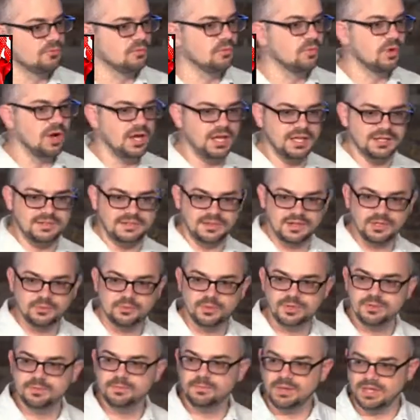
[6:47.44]
what it
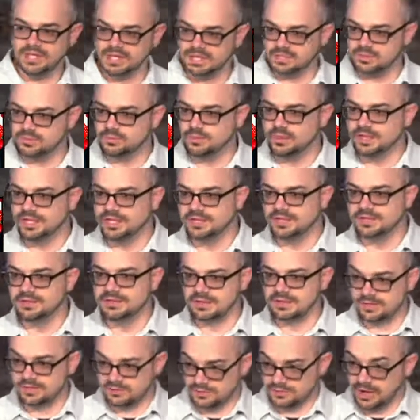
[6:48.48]
would mean when
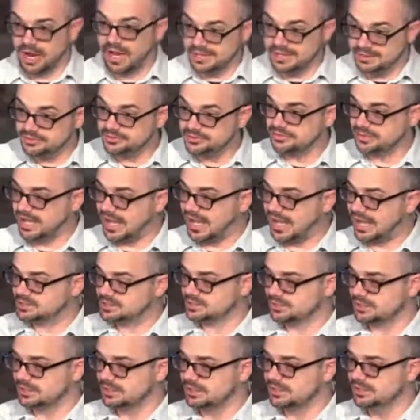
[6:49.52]
the Christ
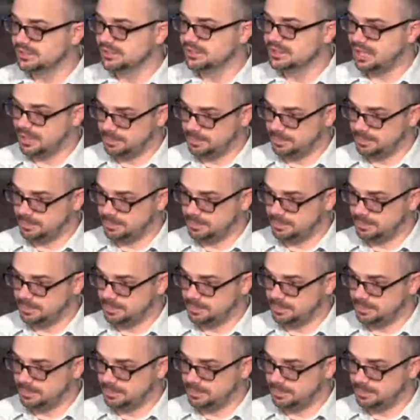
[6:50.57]
actually